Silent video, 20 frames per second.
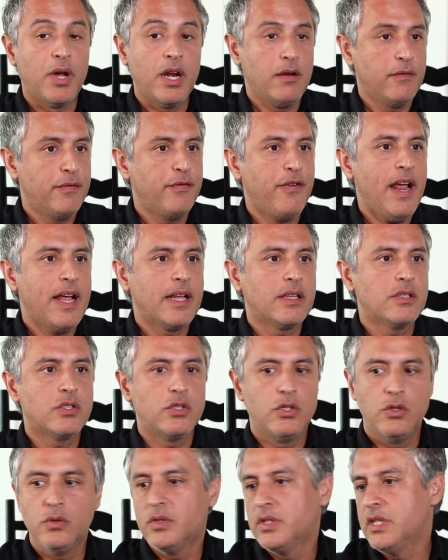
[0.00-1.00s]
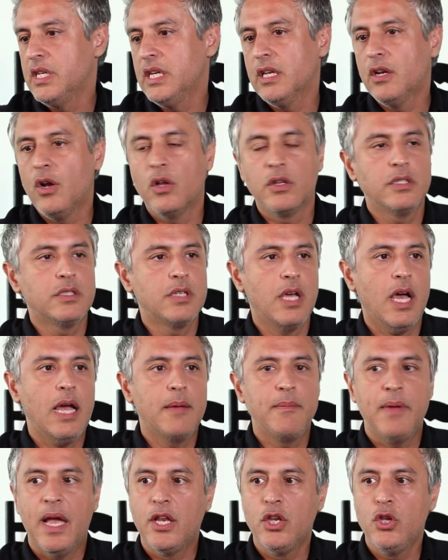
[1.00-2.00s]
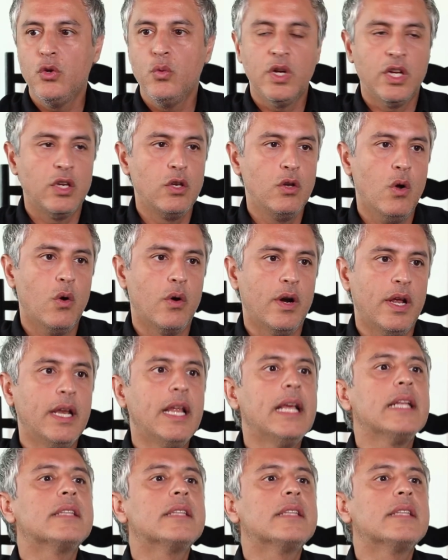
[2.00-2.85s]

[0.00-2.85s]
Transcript: But in France, you see it all the time and you ignore it.